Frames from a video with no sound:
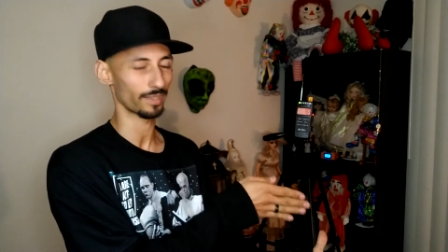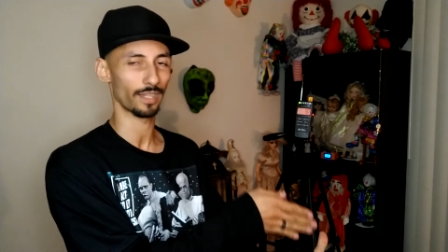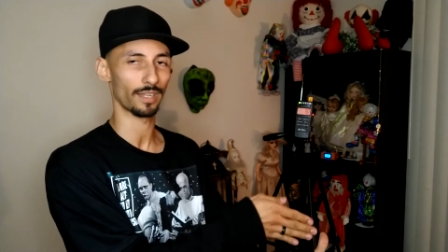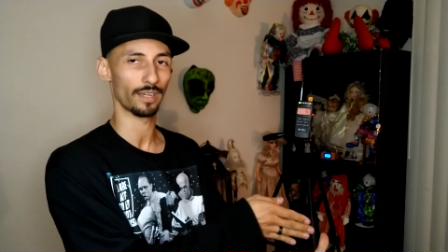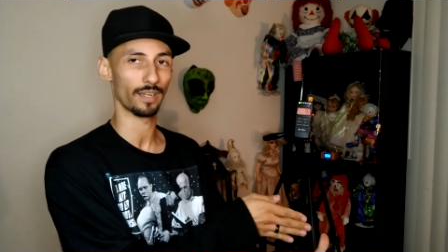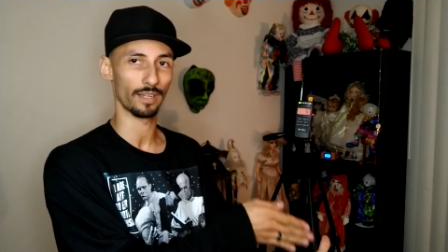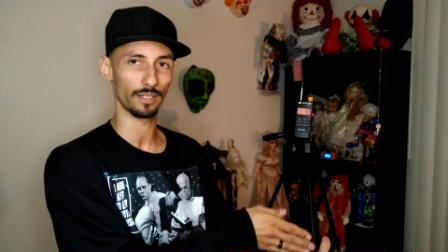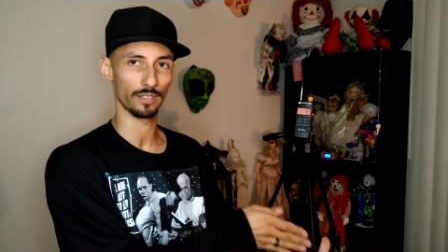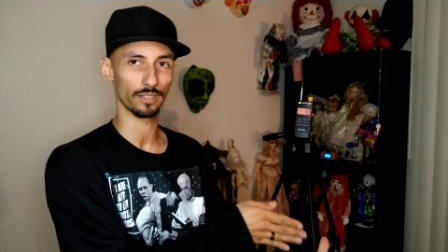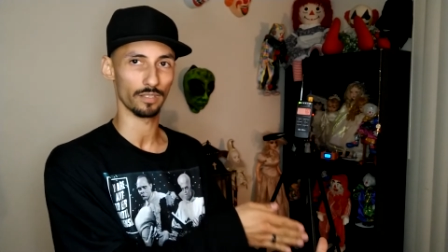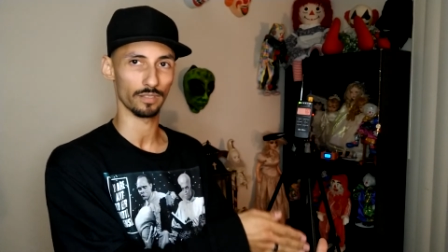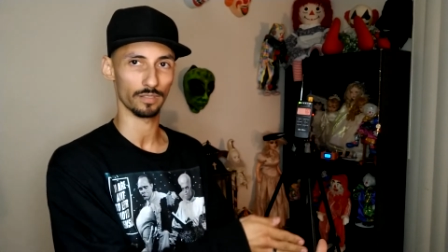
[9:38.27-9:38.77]
that
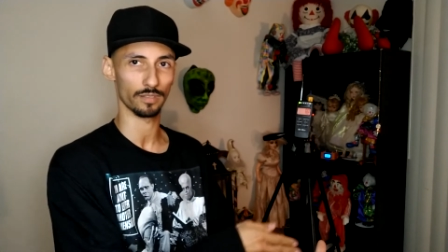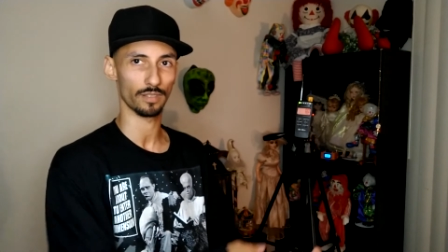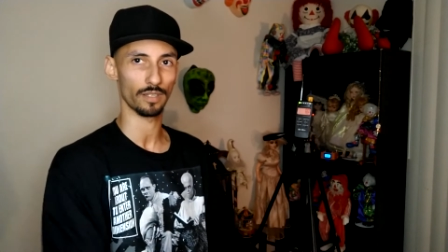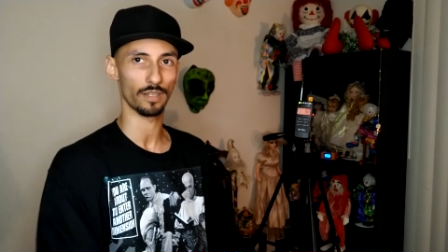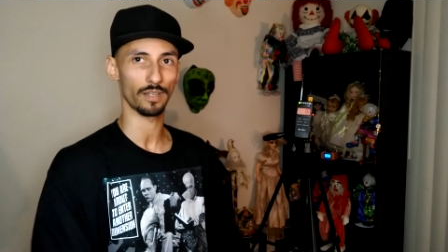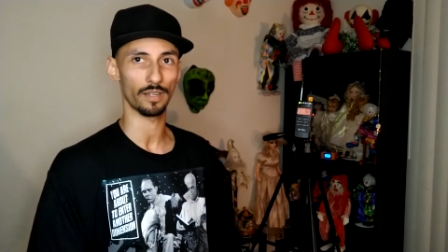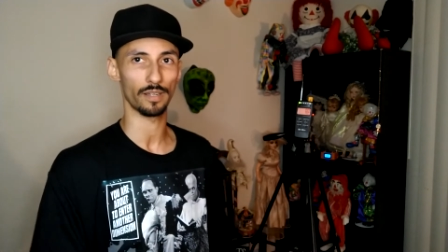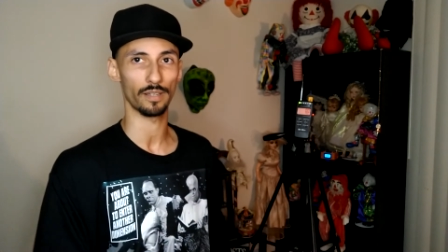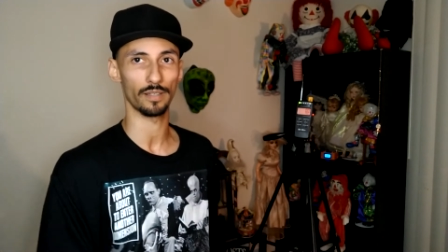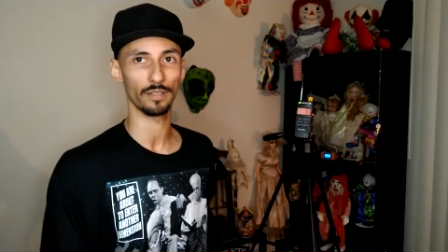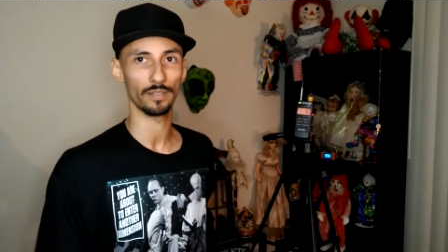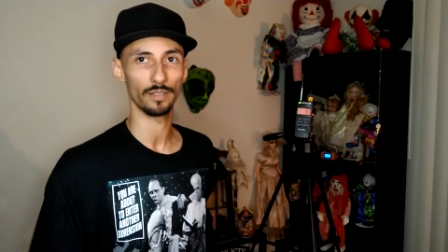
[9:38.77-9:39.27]
I just
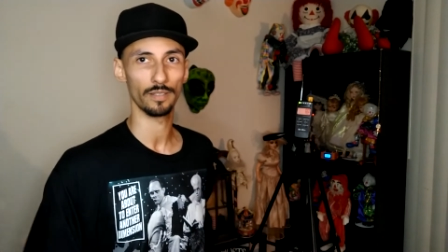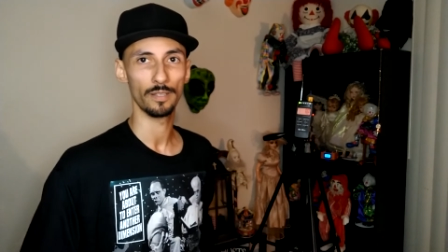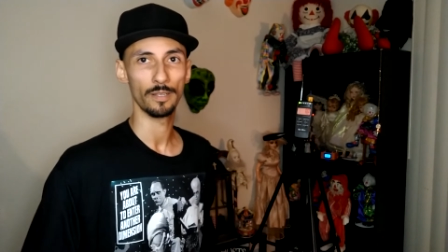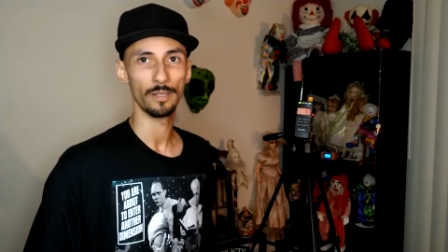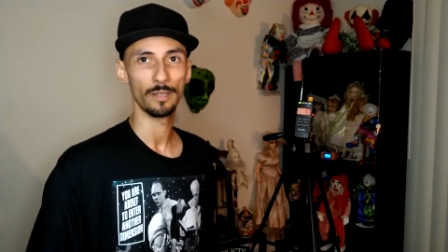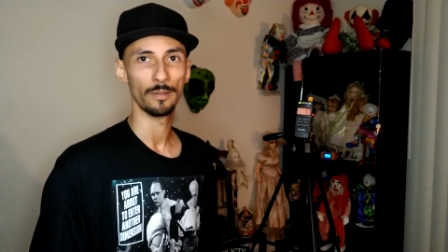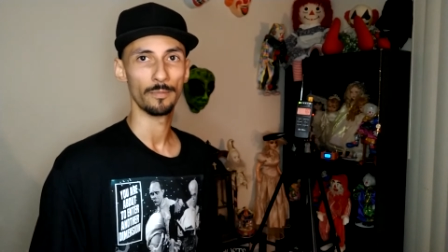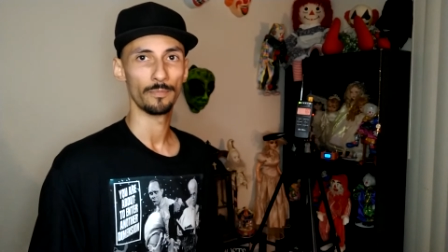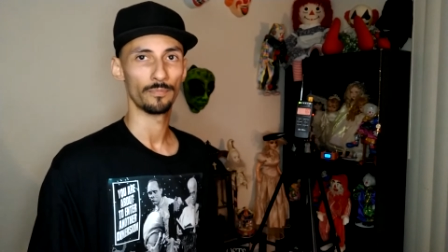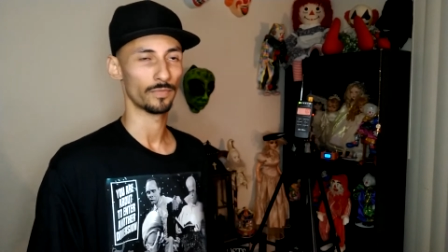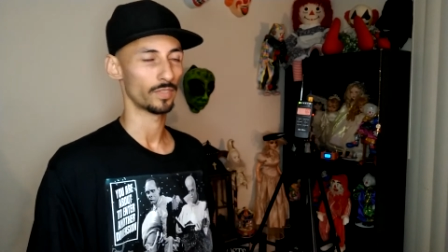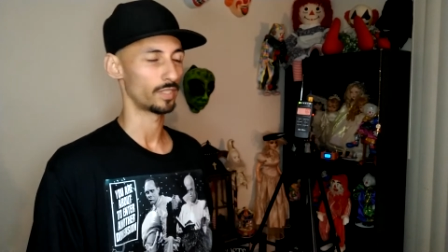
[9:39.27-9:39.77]
got.
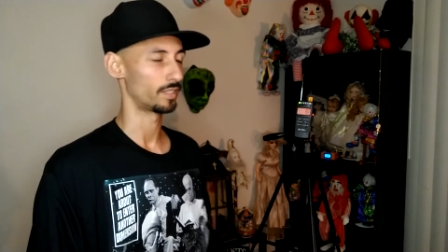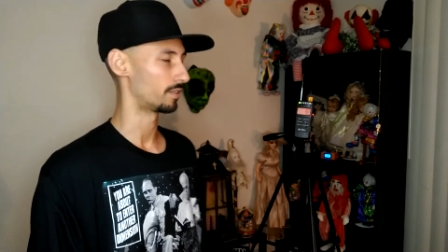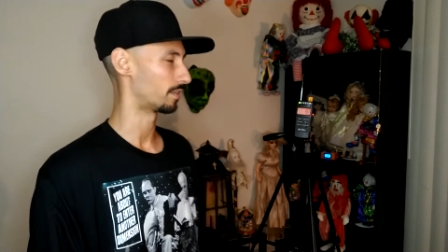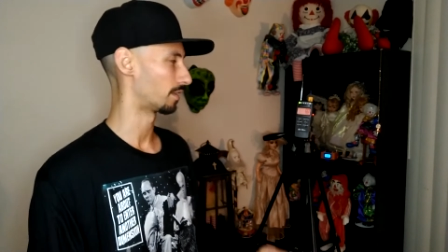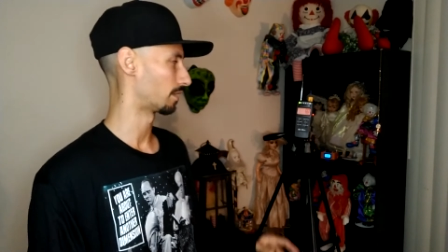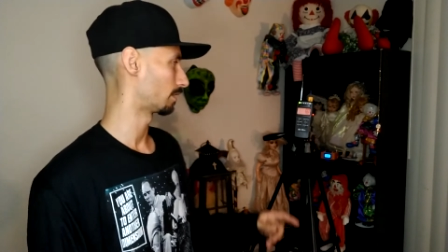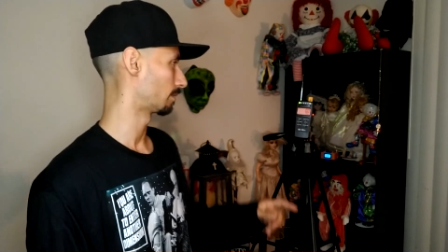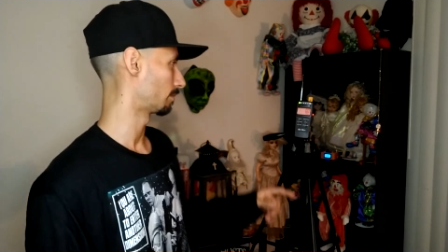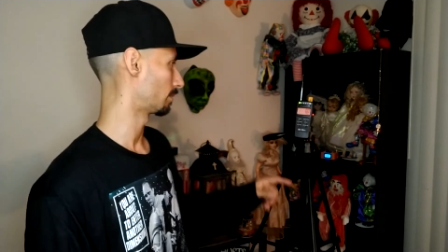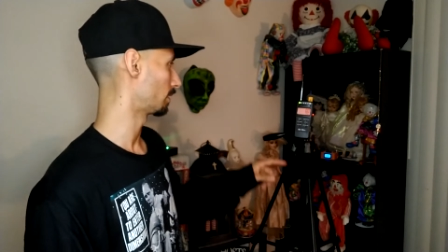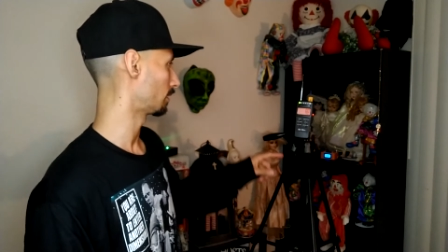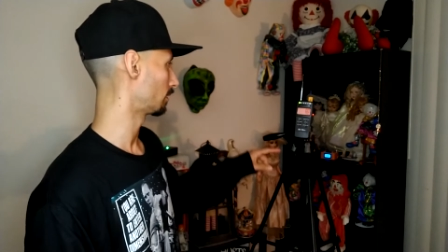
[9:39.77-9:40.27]
You know
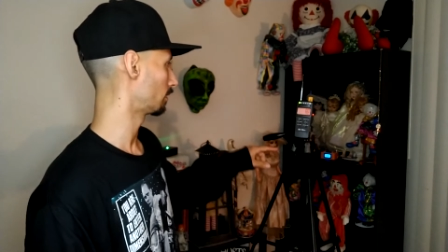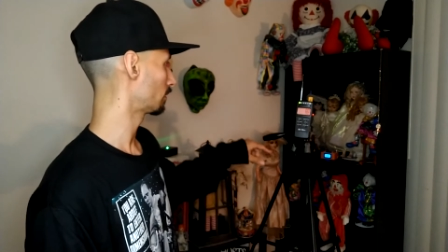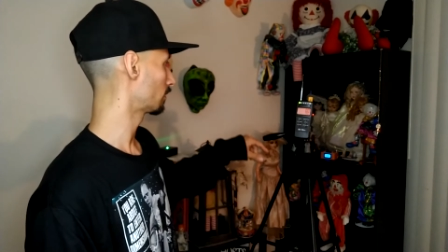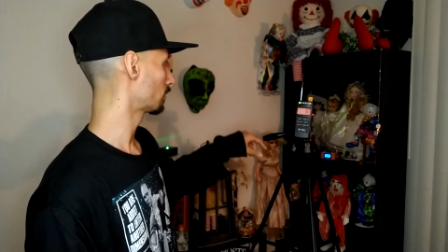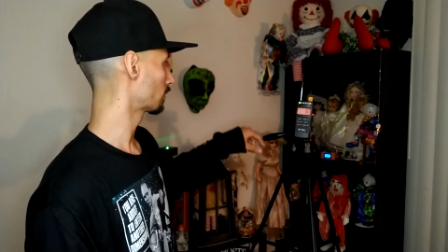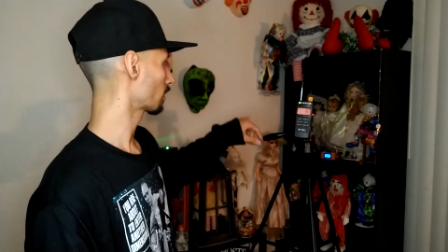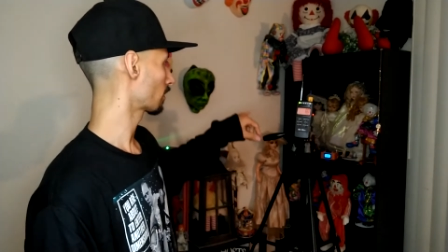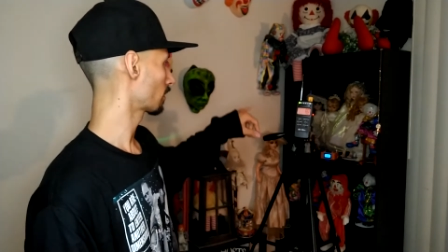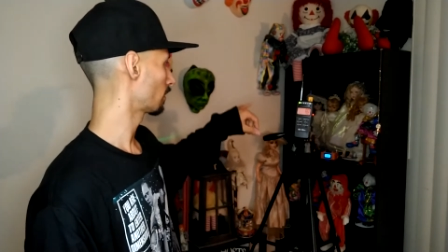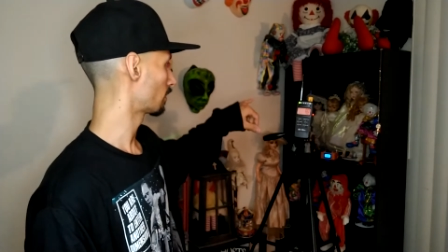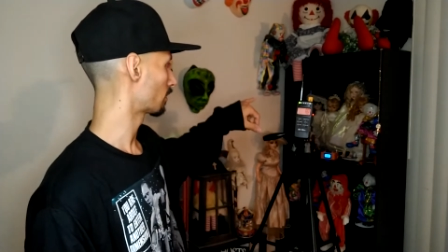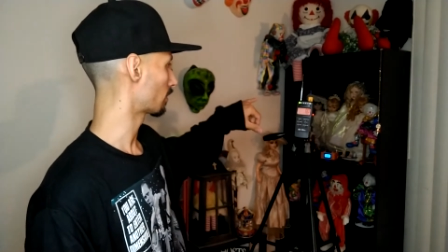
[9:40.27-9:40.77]
what I mean?
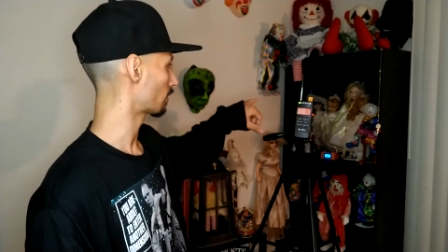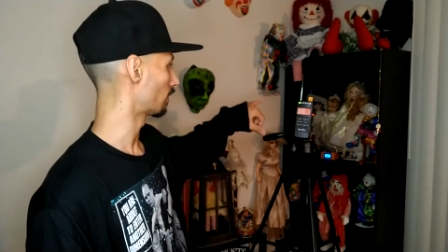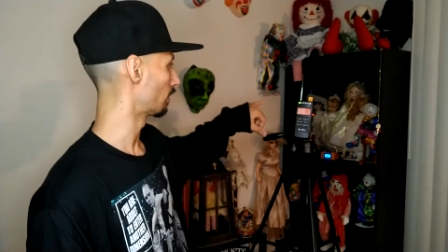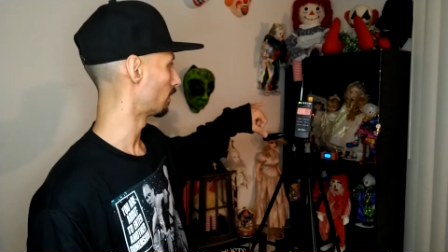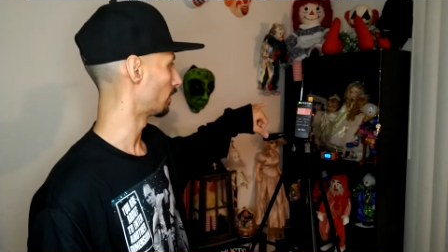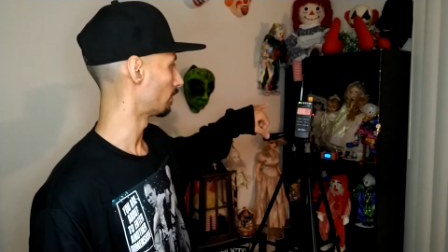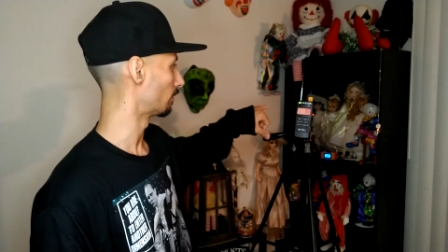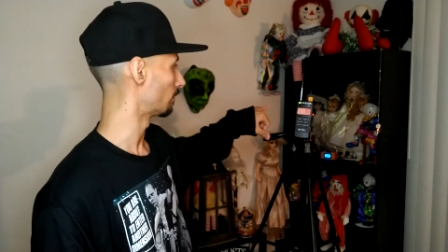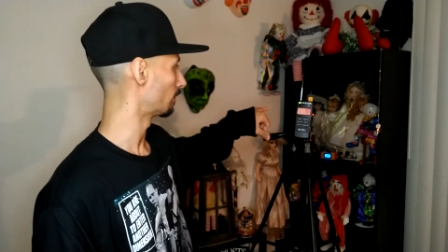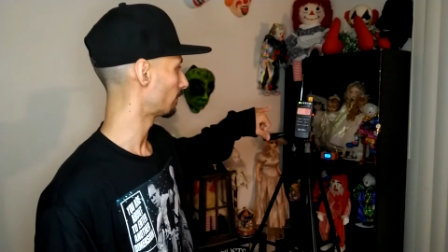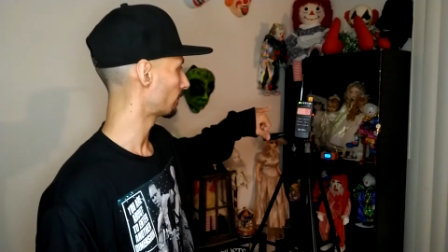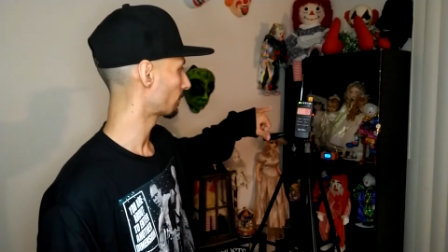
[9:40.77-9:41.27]

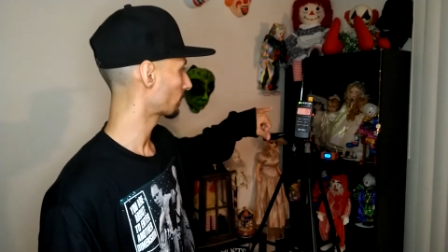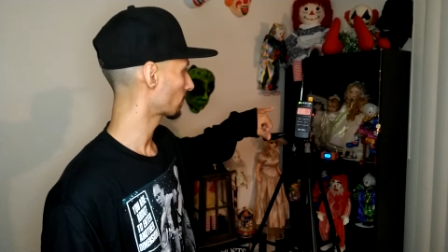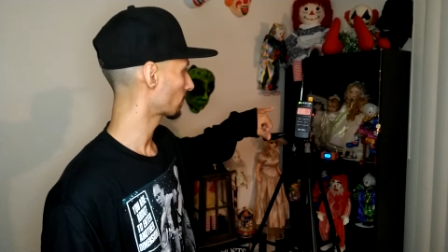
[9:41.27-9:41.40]
So